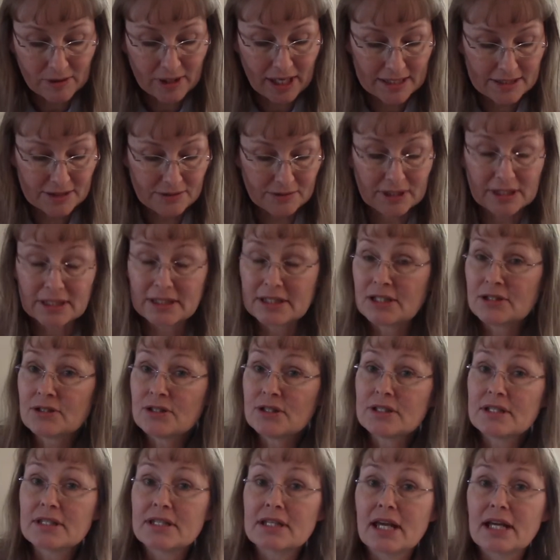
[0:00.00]
So in
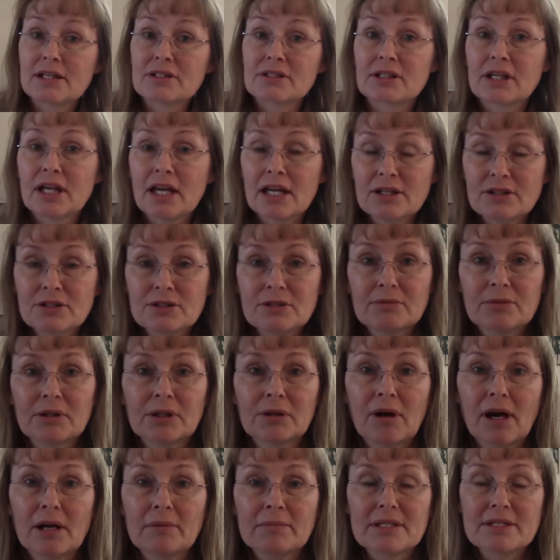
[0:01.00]
addition to the educational
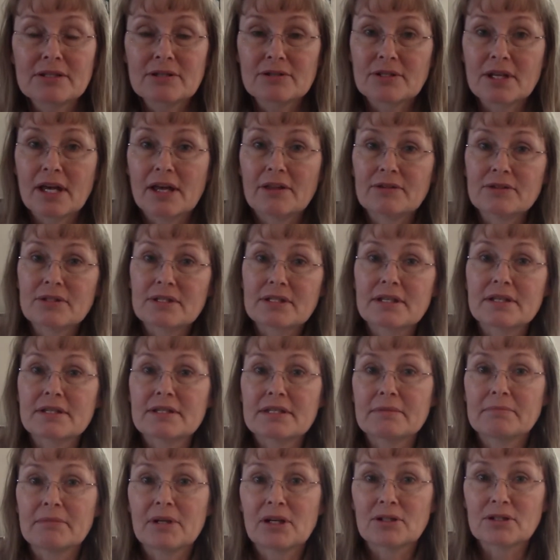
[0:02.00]
requirements, there's other
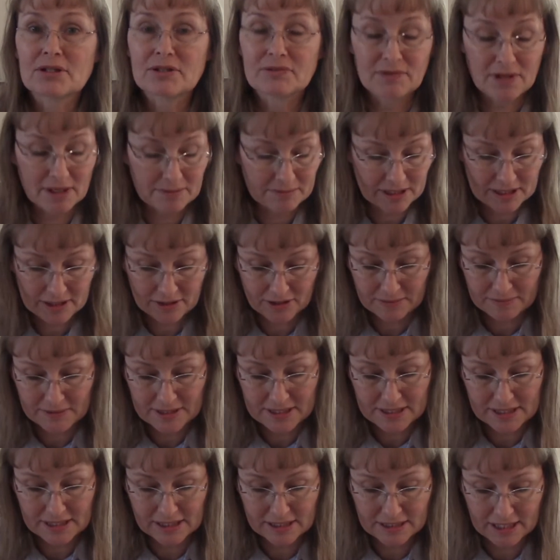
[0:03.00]
skills that marriage and family
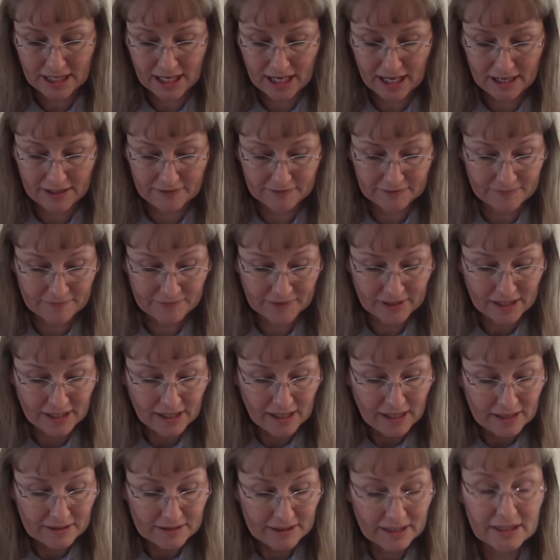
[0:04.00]
therapists need to have.
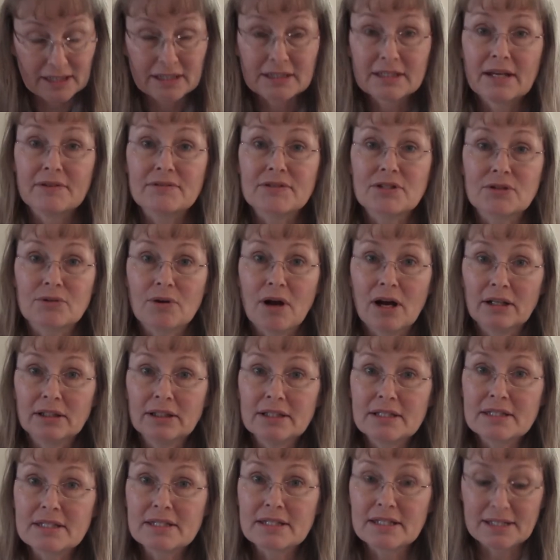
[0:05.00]
They need to have strong
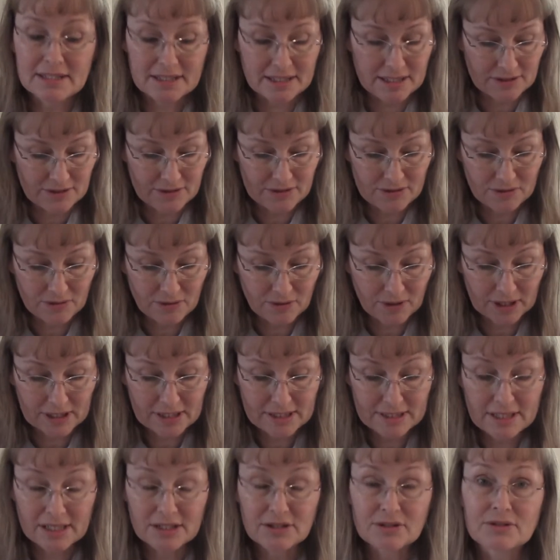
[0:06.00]
listening skills,
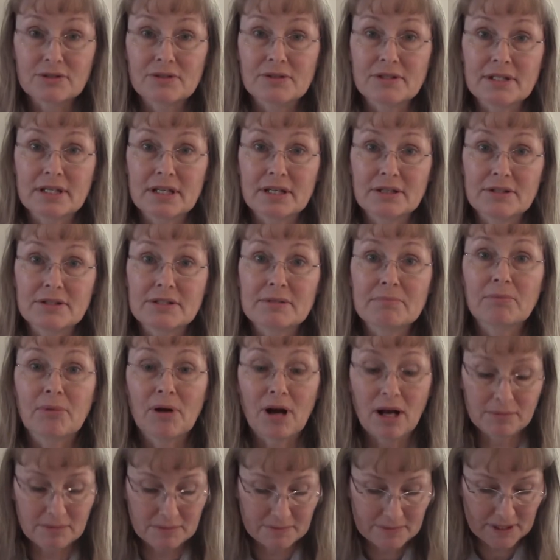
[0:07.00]
organizational skills,
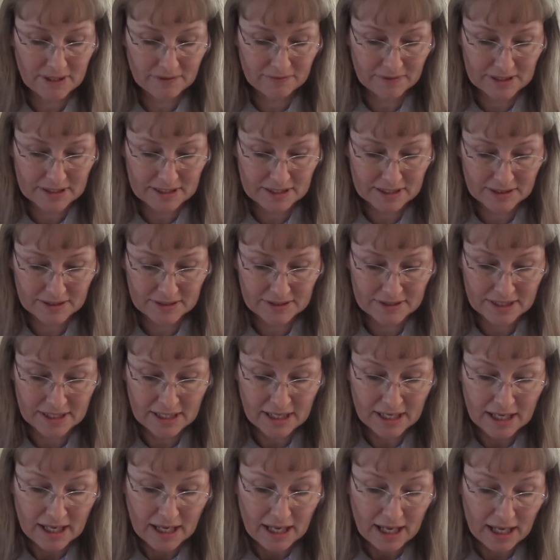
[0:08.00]
problem-solving skills,
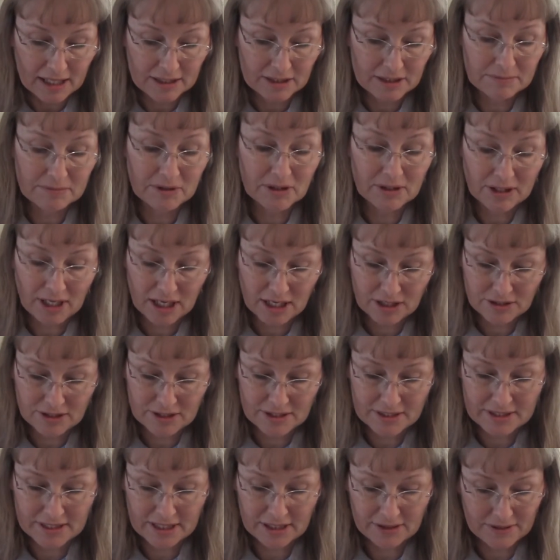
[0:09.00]
and
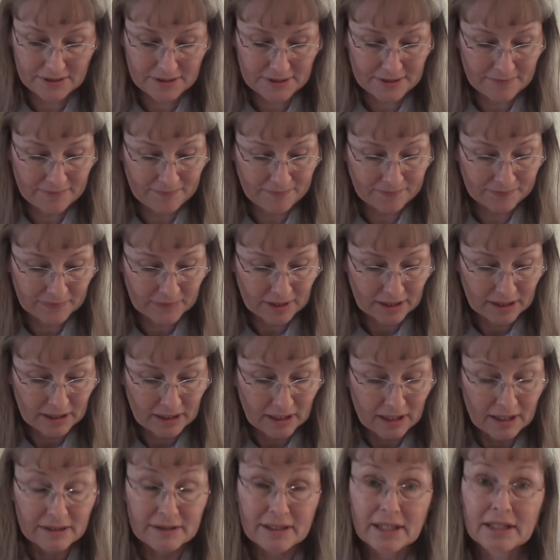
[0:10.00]
communication skills.
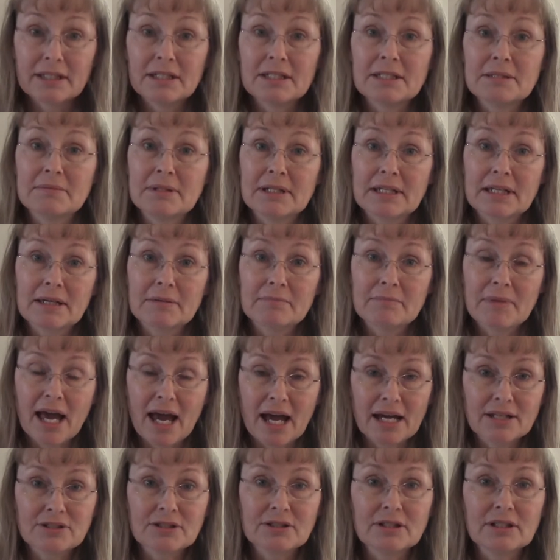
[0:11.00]
They need to be
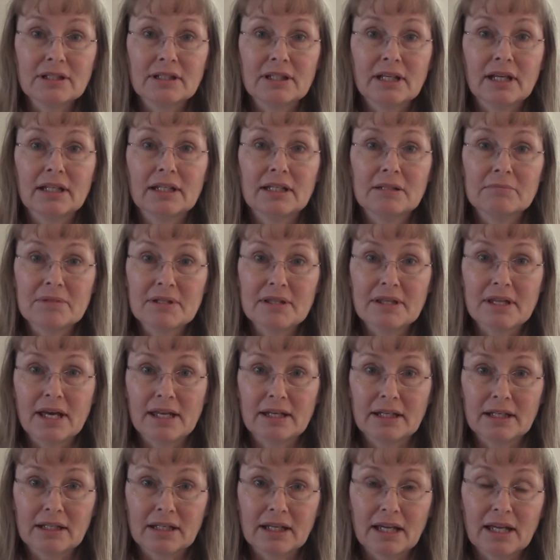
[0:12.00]
compassionate and
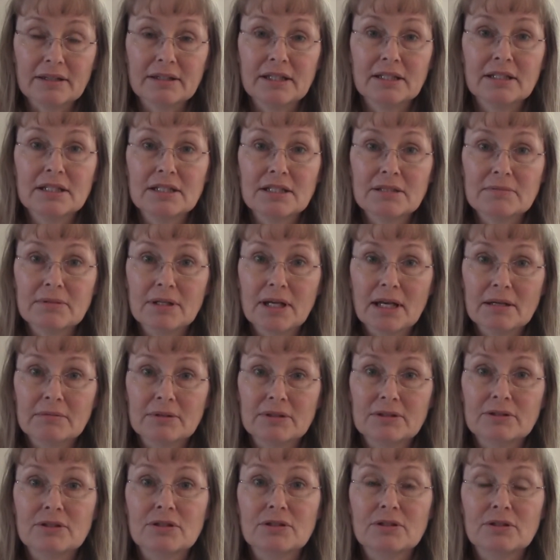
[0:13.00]
empathetic, and they need to be
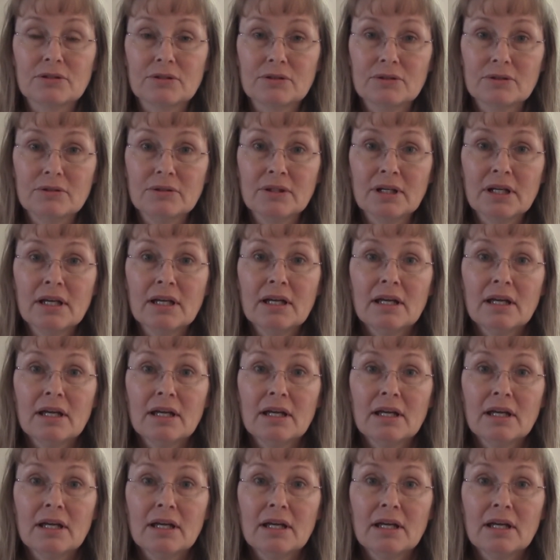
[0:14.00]
able to